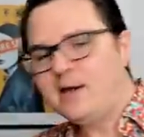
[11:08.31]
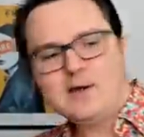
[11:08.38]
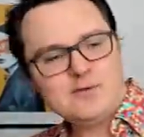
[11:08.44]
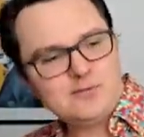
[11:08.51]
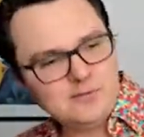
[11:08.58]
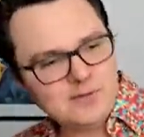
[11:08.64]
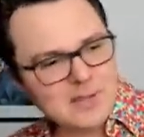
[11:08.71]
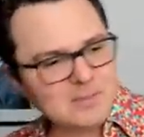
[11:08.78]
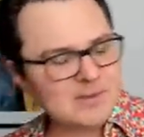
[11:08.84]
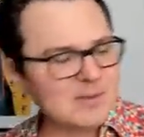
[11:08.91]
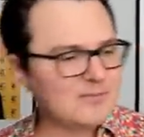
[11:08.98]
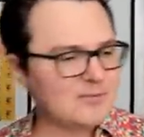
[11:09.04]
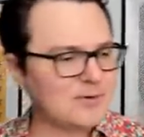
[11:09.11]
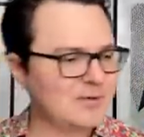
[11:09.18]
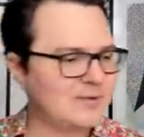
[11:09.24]
flipping them
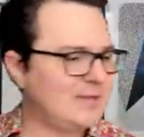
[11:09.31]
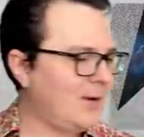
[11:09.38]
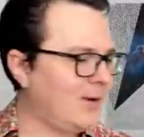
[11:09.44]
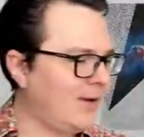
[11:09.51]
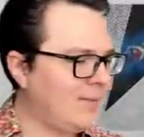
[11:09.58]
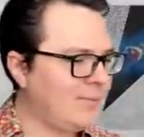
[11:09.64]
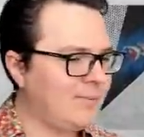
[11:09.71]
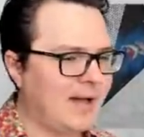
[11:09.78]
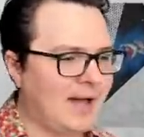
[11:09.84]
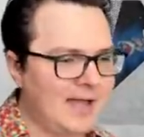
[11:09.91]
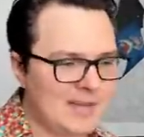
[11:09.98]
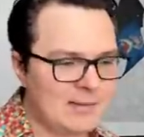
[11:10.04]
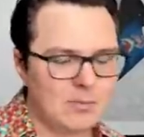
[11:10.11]
for Ethereum, buying